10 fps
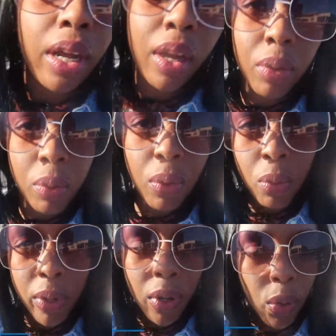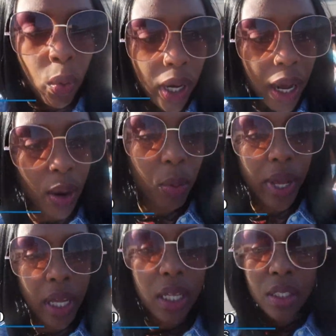our, we are on our
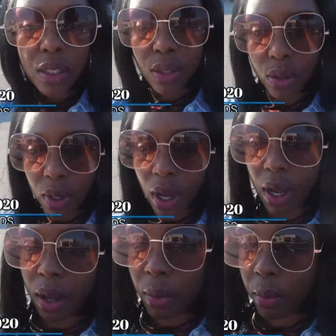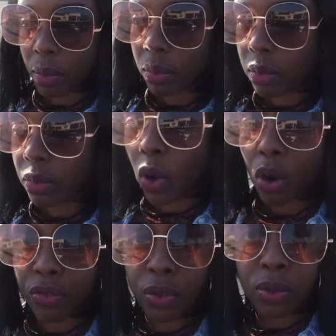way into um,
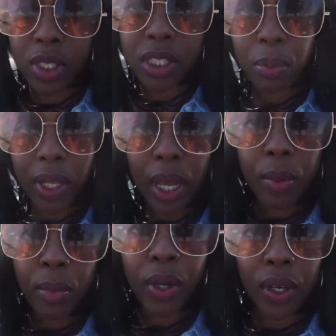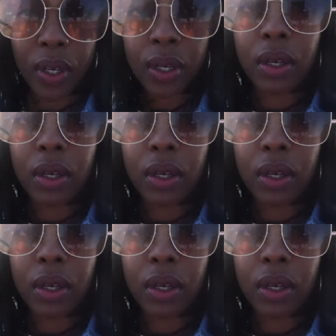Whole Foods to Plant Burger.